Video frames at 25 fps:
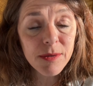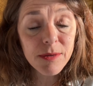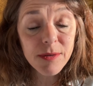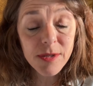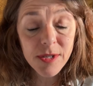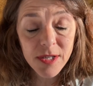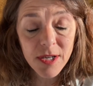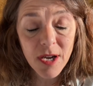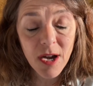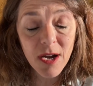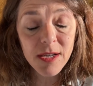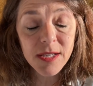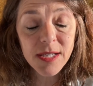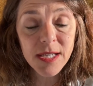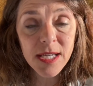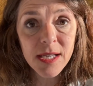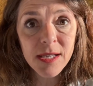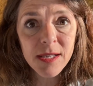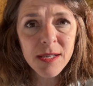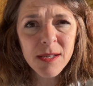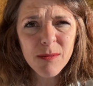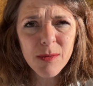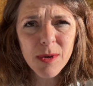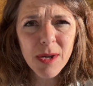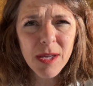started
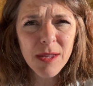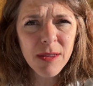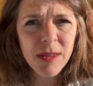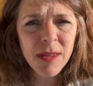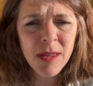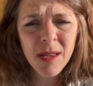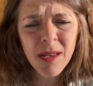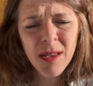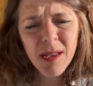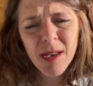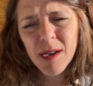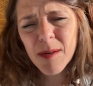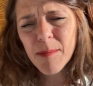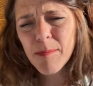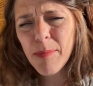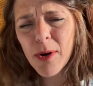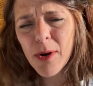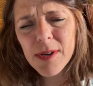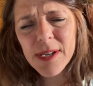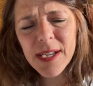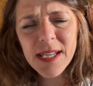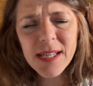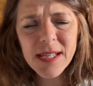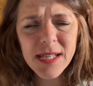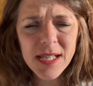with
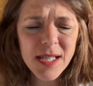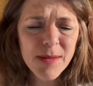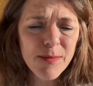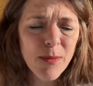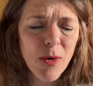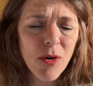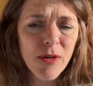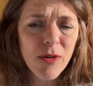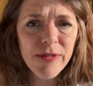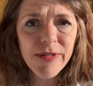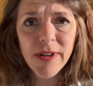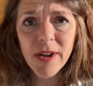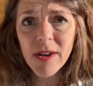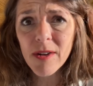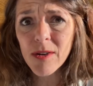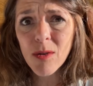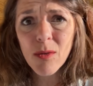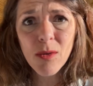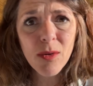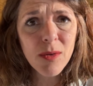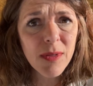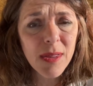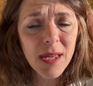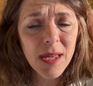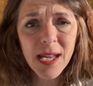body dysmorphia and
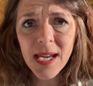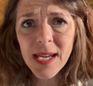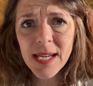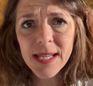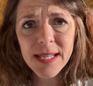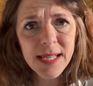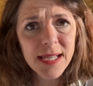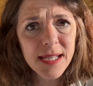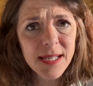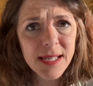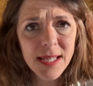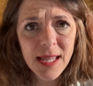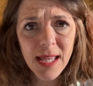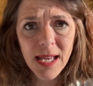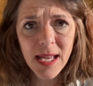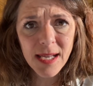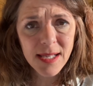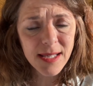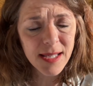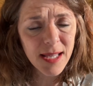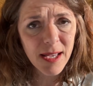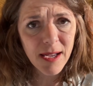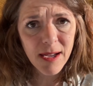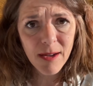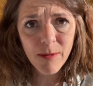all the hideous things
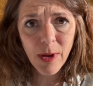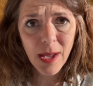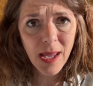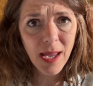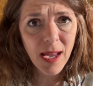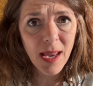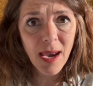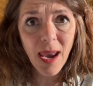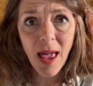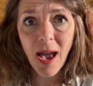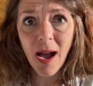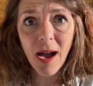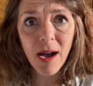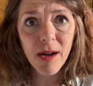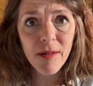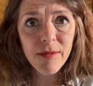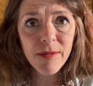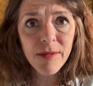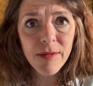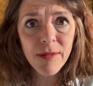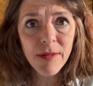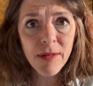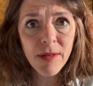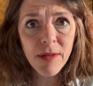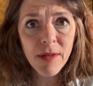that we can have,
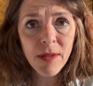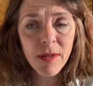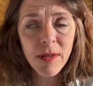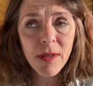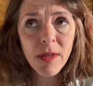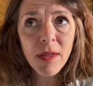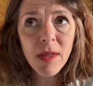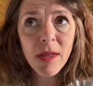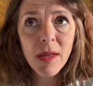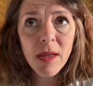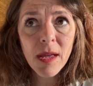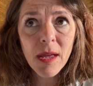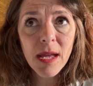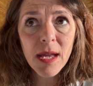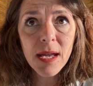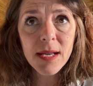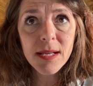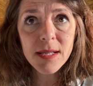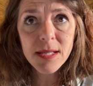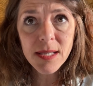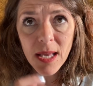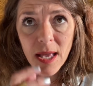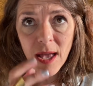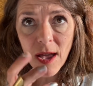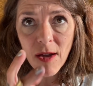
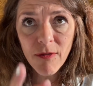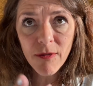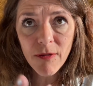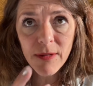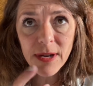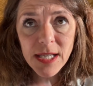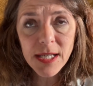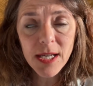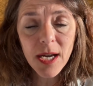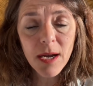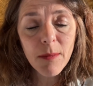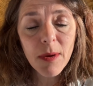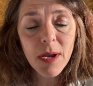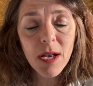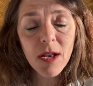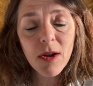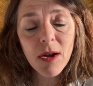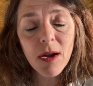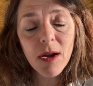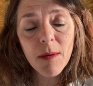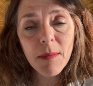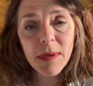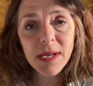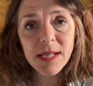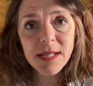is every time I look
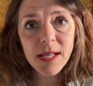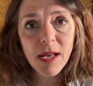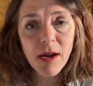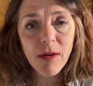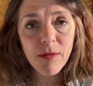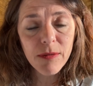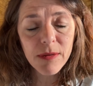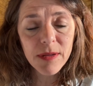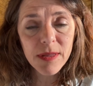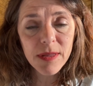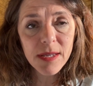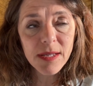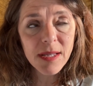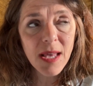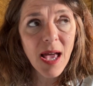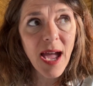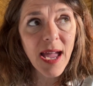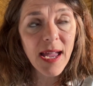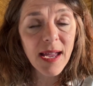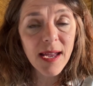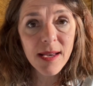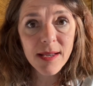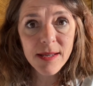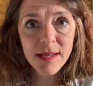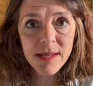at myself with this
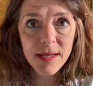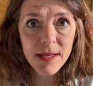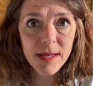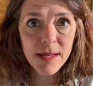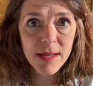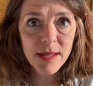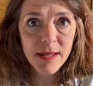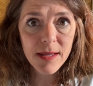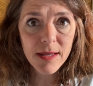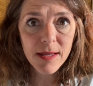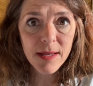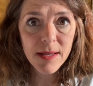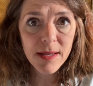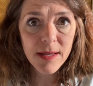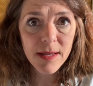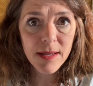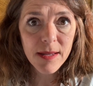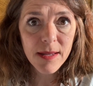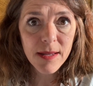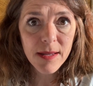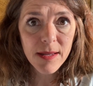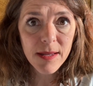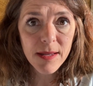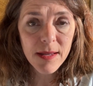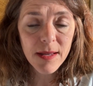hate,
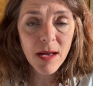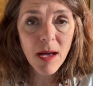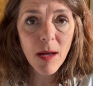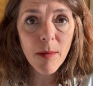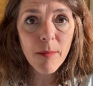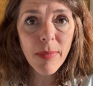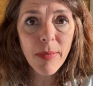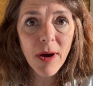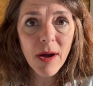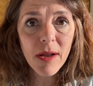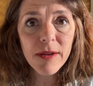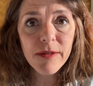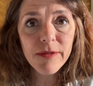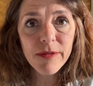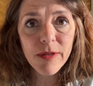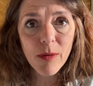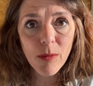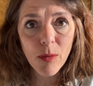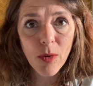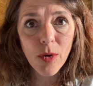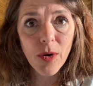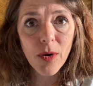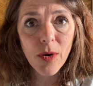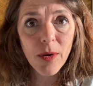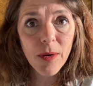I'm part of the
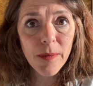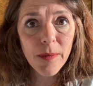war.